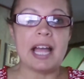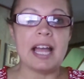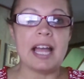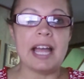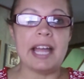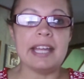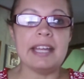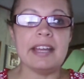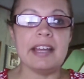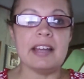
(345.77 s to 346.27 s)

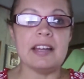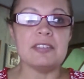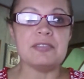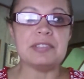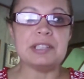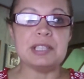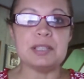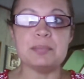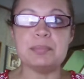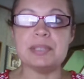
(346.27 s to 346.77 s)

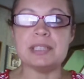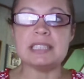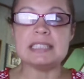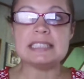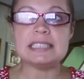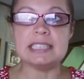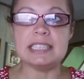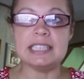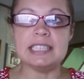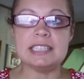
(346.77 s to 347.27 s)
have the
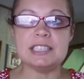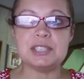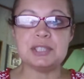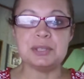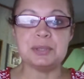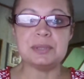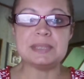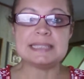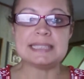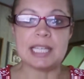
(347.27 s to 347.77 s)
ability
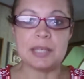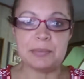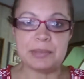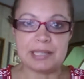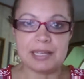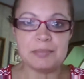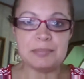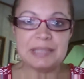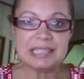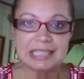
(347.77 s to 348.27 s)
to say what
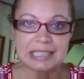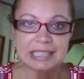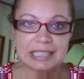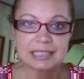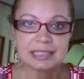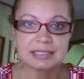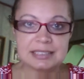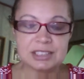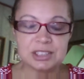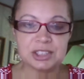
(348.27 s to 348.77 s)
I
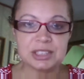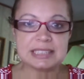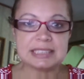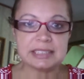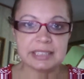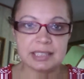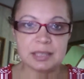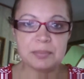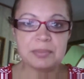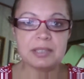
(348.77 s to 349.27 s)
mean, just
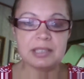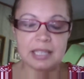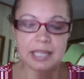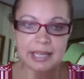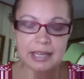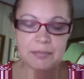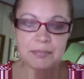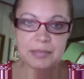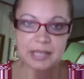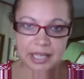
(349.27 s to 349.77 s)
in a
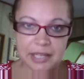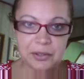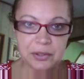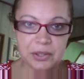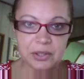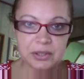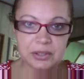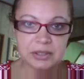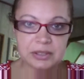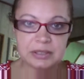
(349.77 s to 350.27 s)
polite
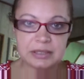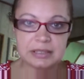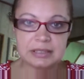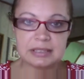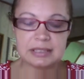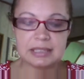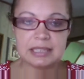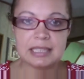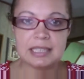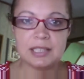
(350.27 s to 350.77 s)
manner
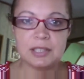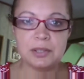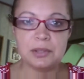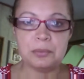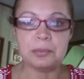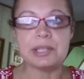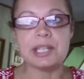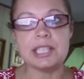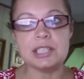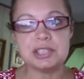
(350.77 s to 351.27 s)

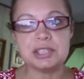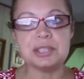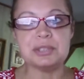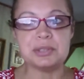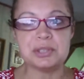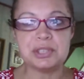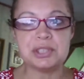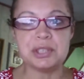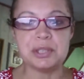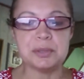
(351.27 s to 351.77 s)
when I
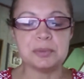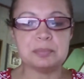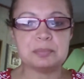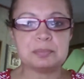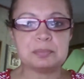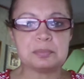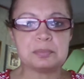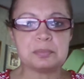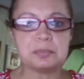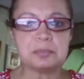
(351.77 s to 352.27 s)
choose to.
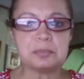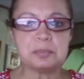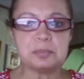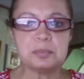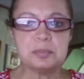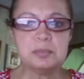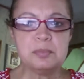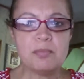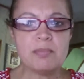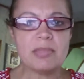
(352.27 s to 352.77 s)

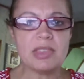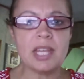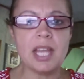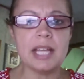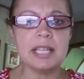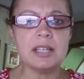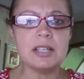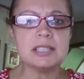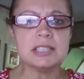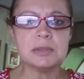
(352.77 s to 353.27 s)

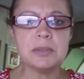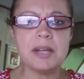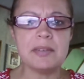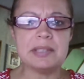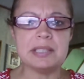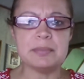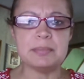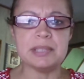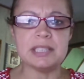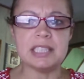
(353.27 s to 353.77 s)
I also have
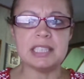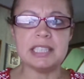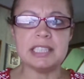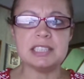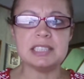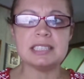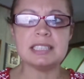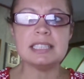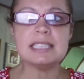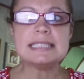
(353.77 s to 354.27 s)
the ability
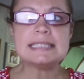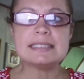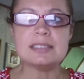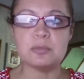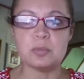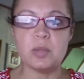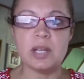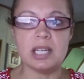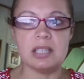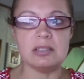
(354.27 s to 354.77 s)
to
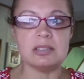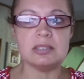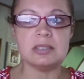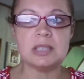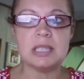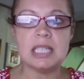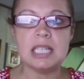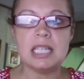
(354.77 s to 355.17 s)
listen well.